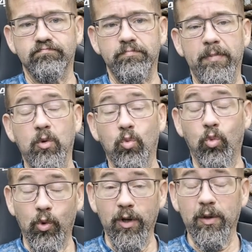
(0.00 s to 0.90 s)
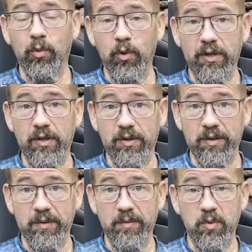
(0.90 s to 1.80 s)
be really, really
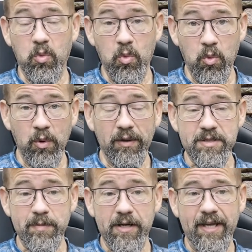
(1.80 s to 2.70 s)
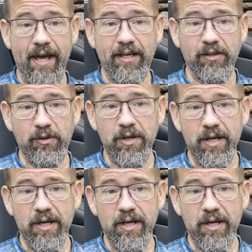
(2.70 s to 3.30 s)
good, really spectacular.